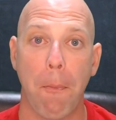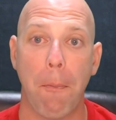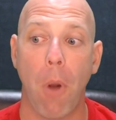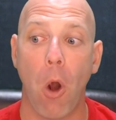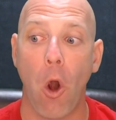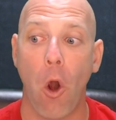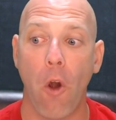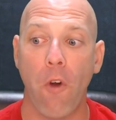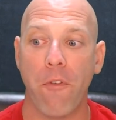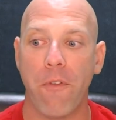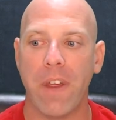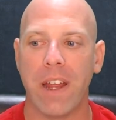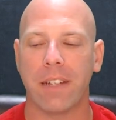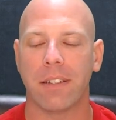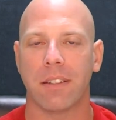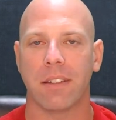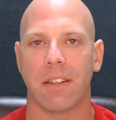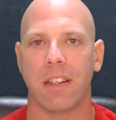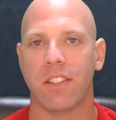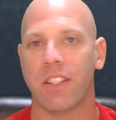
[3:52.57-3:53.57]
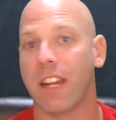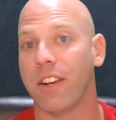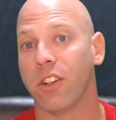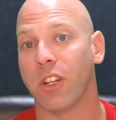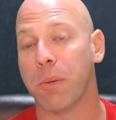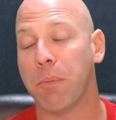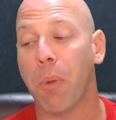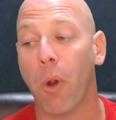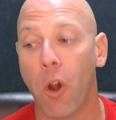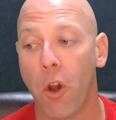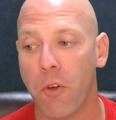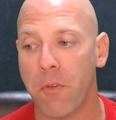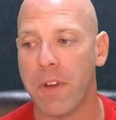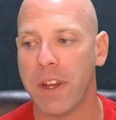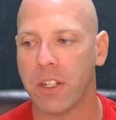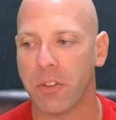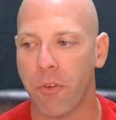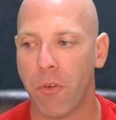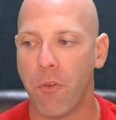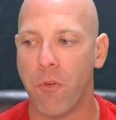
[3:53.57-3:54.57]
perfect, essentially
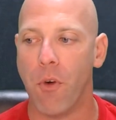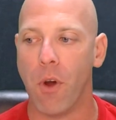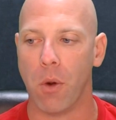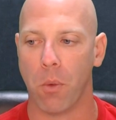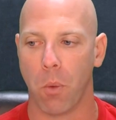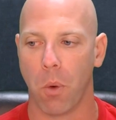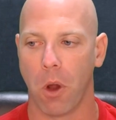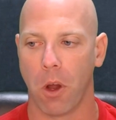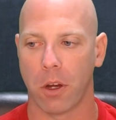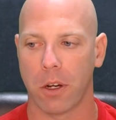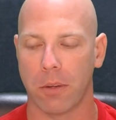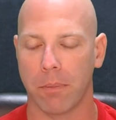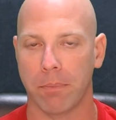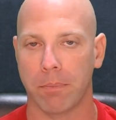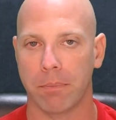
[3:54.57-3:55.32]
perfect footwork